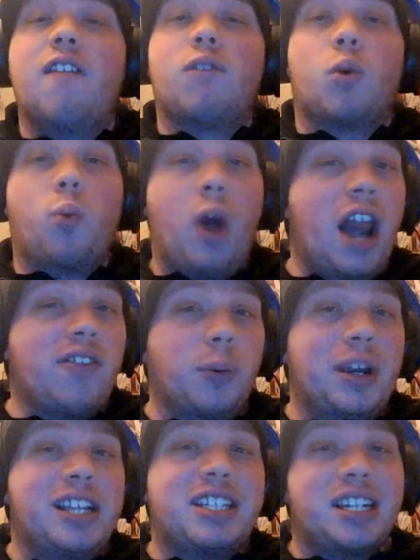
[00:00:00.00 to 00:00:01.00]
for whatever
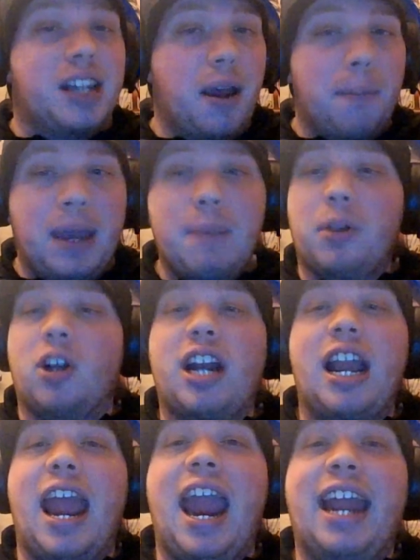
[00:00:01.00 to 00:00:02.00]
reason, people are
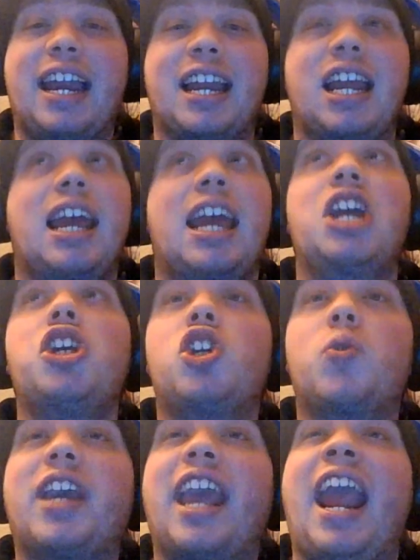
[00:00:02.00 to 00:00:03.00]
gonna hate it.
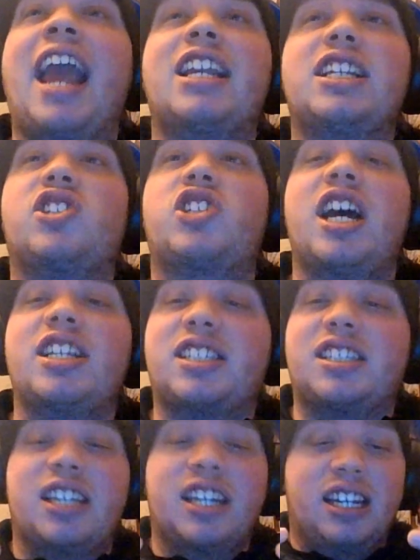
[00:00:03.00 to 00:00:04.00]
You can't
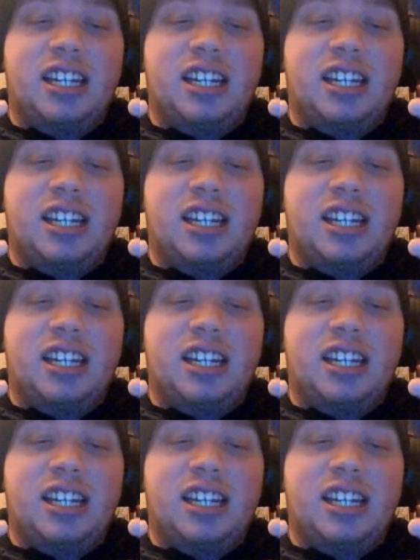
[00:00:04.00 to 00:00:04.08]
just